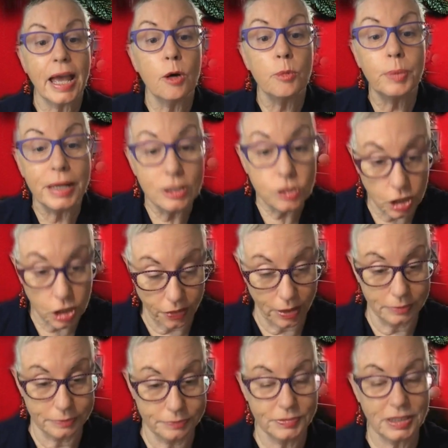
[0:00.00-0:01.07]
help each
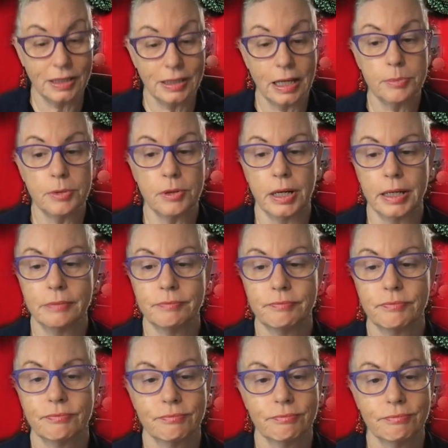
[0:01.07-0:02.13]
other collaborate?
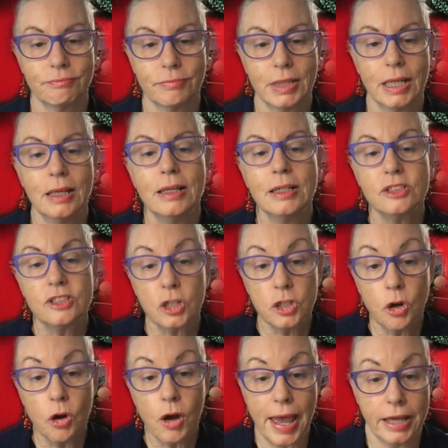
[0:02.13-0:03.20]
So
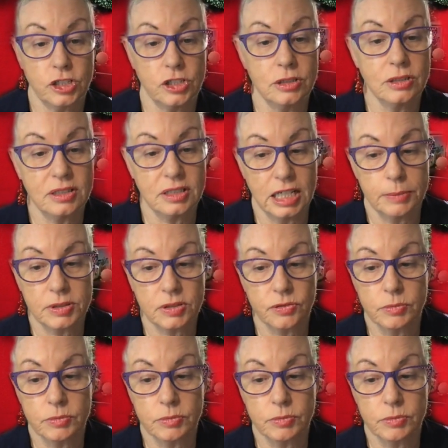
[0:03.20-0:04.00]
your action steps